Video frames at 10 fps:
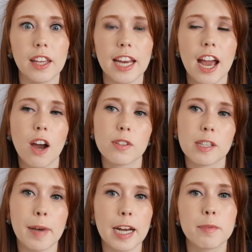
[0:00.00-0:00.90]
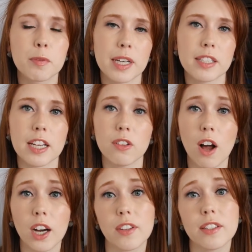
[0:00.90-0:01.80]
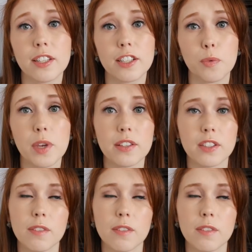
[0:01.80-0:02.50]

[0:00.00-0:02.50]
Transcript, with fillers: like how some items might take longer than 6 weeks,